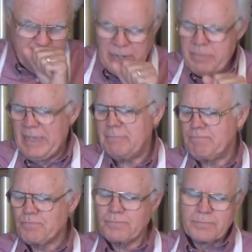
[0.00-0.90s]
Pardon me.
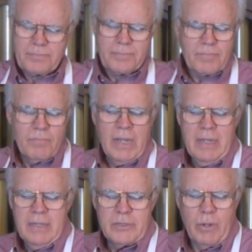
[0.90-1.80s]

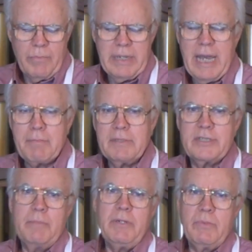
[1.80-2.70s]
So what would happen,
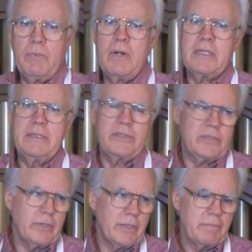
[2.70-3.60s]
someone would walk in the
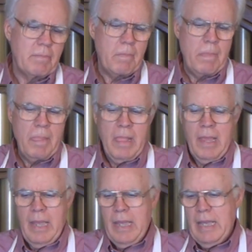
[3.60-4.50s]
store
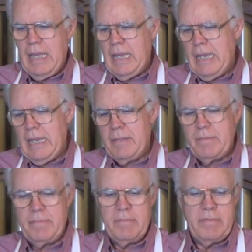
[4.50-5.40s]

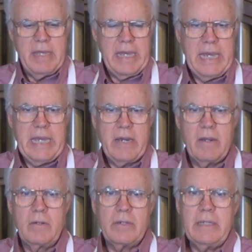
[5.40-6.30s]
and they
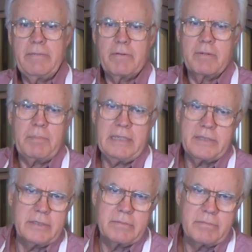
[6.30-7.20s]
are looking for a
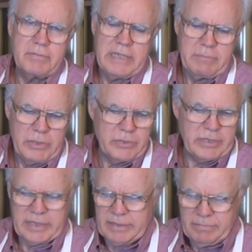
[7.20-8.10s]
piece of sheet
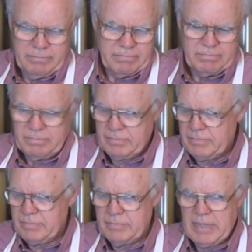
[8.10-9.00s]
music,
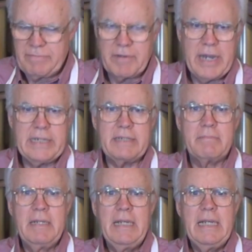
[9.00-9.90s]
they find it,
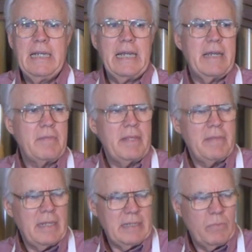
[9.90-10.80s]
and then
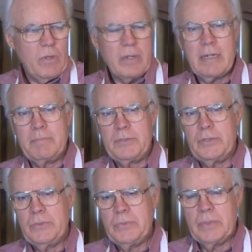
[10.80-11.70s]
they walk up
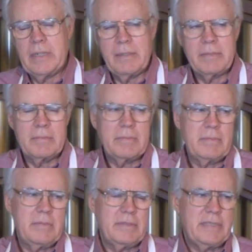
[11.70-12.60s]
to
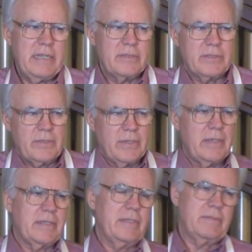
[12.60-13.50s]
the sales
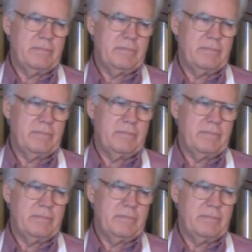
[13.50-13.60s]
clerk,